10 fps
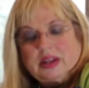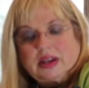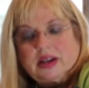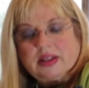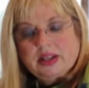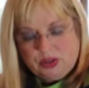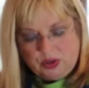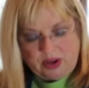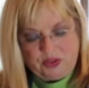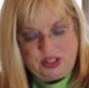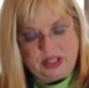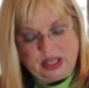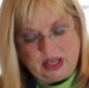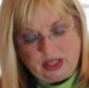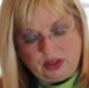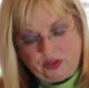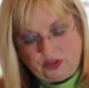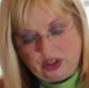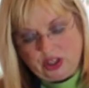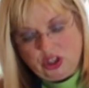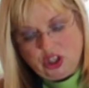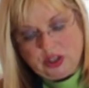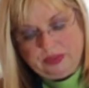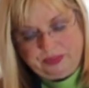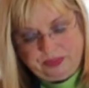And these will have to set in the fridge,